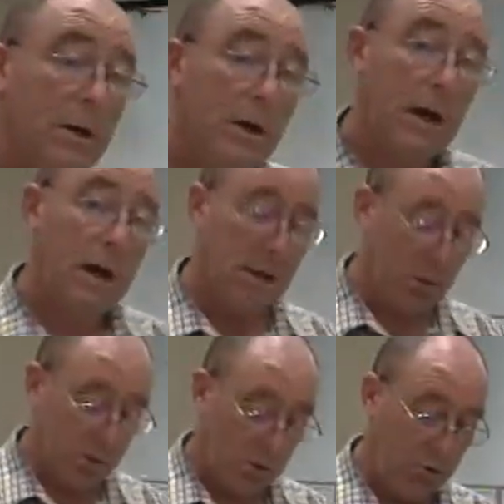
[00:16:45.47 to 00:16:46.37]
high
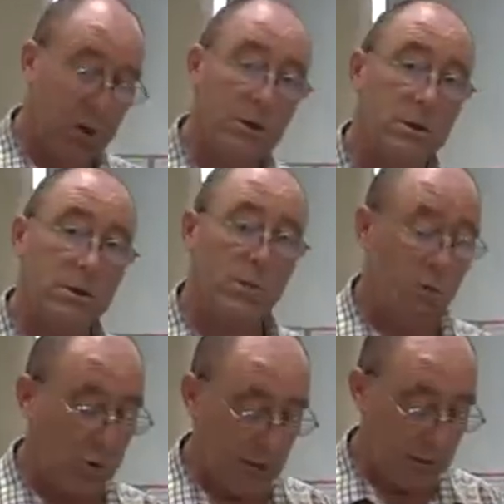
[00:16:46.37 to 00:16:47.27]
concentrations of
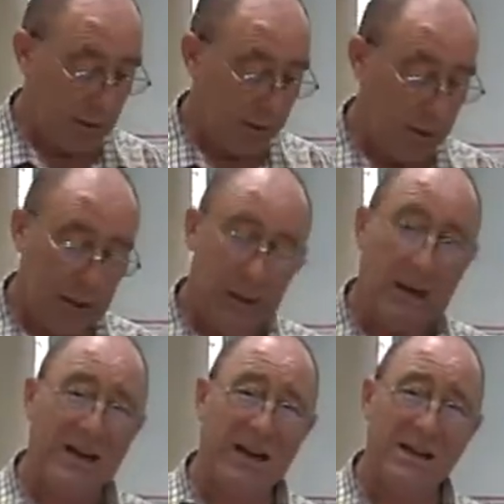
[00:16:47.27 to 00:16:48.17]
water, and
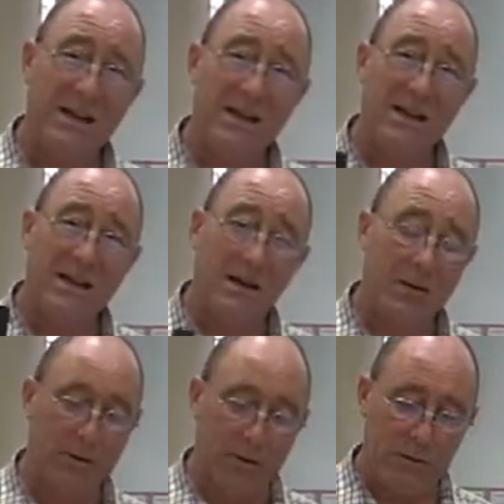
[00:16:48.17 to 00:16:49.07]
I need
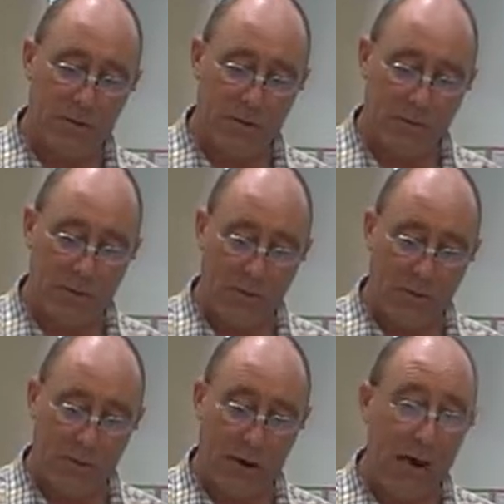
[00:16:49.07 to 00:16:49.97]
carbon.
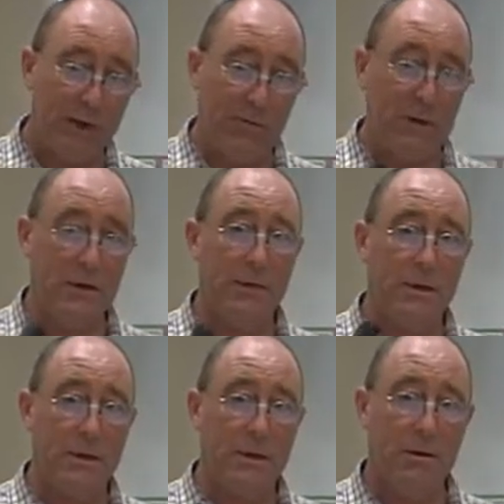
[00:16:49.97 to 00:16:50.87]
Every living
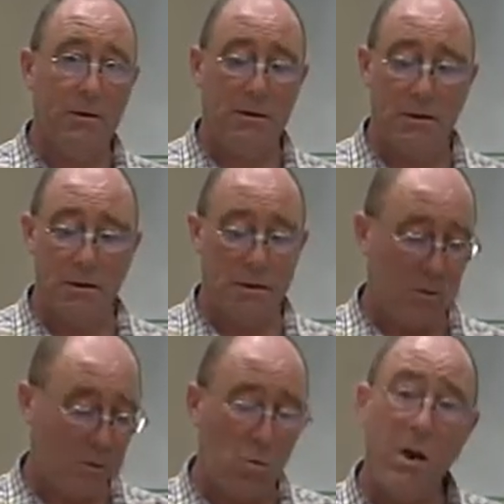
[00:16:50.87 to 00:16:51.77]
thing.
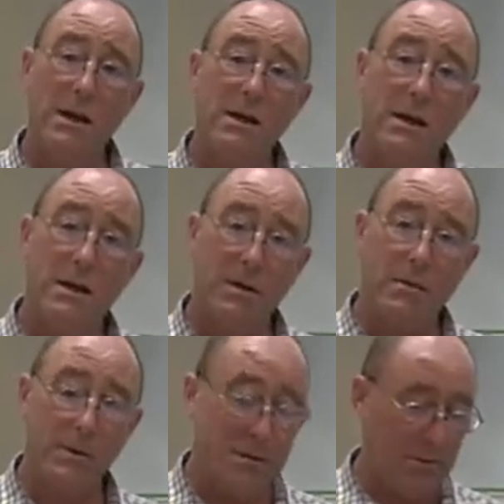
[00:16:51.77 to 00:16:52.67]
Why
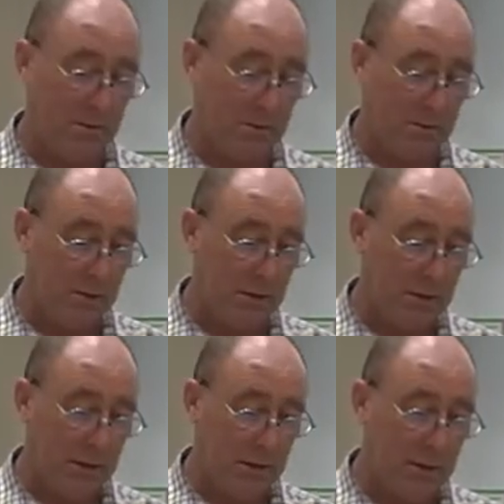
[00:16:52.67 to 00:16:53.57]
carbon?
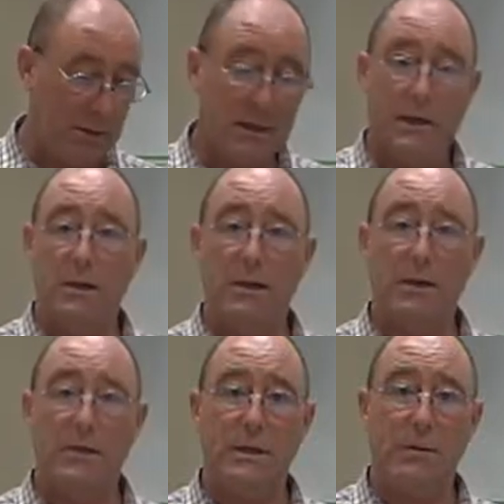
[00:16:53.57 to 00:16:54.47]
This is a
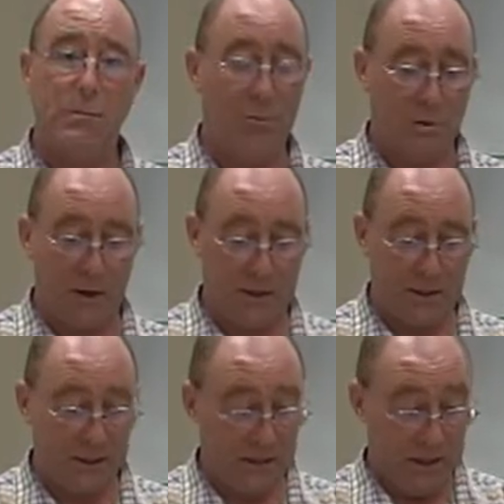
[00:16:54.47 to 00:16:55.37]
self-assembly process.
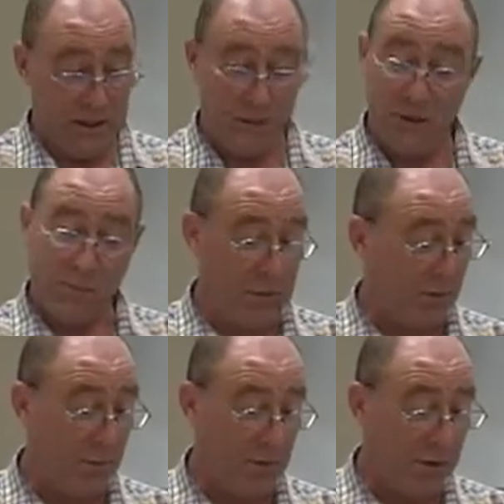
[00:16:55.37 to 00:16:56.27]
There must be
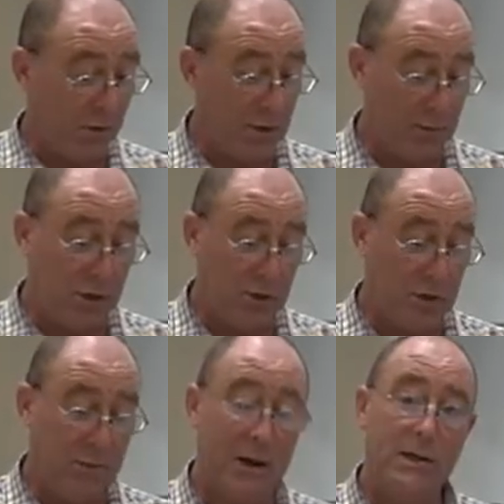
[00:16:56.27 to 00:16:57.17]
something very special
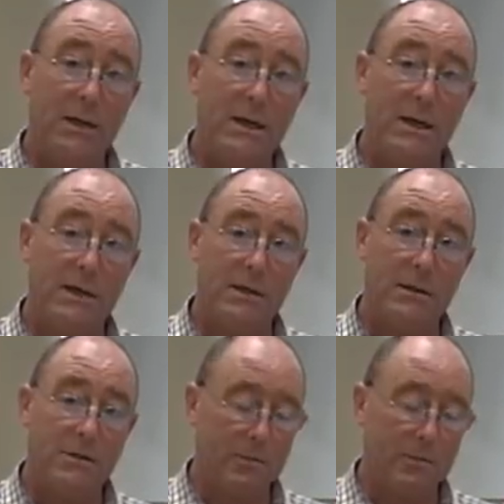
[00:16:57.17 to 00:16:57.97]
about this,